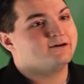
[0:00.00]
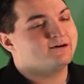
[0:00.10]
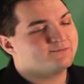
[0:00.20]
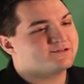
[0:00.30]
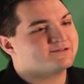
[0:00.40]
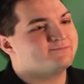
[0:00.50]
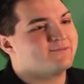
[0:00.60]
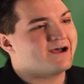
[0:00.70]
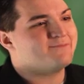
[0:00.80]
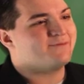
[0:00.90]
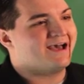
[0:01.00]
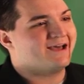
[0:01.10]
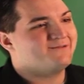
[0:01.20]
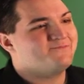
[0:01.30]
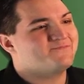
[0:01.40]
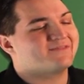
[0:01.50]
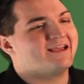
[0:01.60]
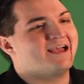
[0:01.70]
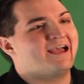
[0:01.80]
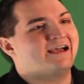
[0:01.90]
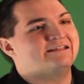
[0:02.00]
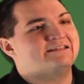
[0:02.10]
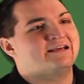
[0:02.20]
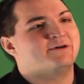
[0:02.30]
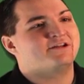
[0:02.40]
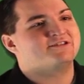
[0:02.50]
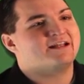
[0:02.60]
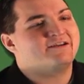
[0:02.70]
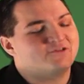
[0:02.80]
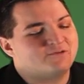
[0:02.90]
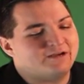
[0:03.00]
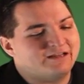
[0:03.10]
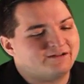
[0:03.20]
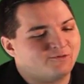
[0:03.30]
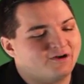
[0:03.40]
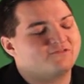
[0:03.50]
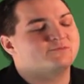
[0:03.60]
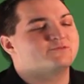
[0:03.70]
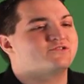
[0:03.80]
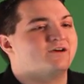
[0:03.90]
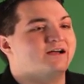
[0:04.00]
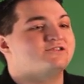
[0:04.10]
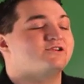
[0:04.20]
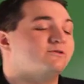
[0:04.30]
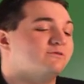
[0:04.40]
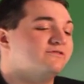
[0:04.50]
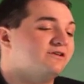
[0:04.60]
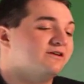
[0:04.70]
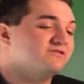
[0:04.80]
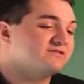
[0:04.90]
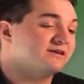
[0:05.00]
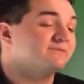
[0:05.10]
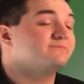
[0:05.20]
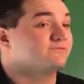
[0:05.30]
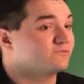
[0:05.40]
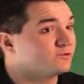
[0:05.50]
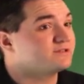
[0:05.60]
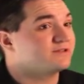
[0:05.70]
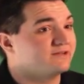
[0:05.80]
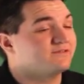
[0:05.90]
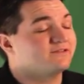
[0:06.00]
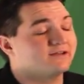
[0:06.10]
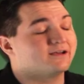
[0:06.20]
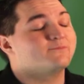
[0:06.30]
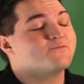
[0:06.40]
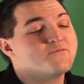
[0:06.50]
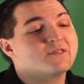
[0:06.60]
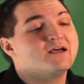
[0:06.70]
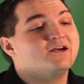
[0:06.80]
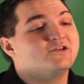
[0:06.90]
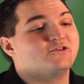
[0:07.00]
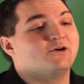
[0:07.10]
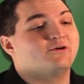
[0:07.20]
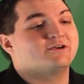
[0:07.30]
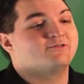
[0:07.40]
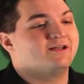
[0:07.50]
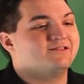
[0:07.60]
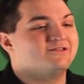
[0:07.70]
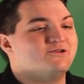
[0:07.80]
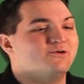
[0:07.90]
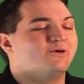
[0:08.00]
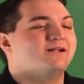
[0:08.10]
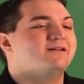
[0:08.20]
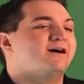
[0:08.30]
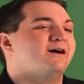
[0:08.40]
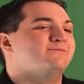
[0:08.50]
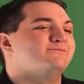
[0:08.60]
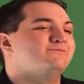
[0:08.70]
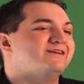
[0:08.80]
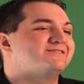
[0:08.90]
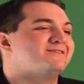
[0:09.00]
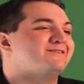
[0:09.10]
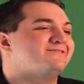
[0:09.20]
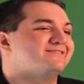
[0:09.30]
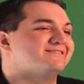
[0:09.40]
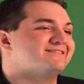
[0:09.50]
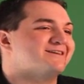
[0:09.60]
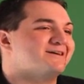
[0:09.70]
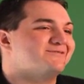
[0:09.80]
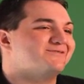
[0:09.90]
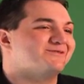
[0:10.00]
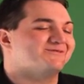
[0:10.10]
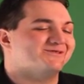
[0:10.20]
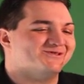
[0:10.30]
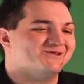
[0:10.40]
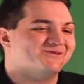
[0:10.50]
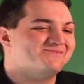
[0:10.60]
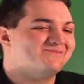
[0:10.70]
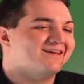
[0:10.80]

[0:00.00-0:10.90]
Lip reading: Oops, my bad. And I'll just have to create one from scratch. Oh, well, if you have the time. Of course I have the time. So I created the new one, based off of the design of the original,